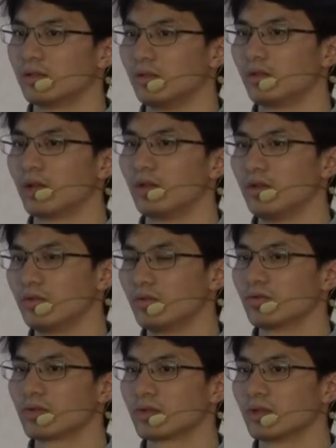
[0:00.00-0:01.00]
you can
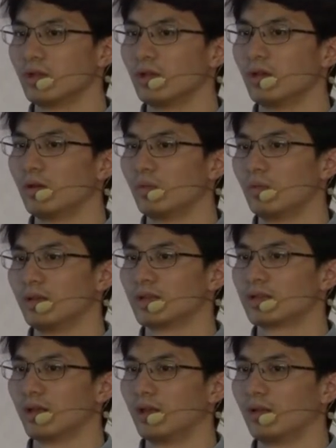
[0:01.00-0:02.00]
use
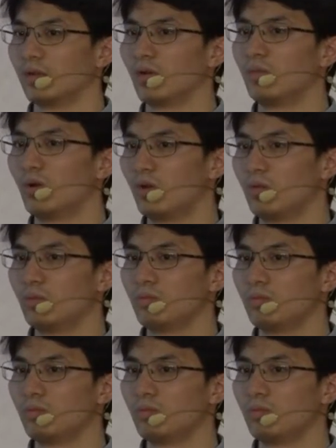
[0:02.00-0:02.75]
with normal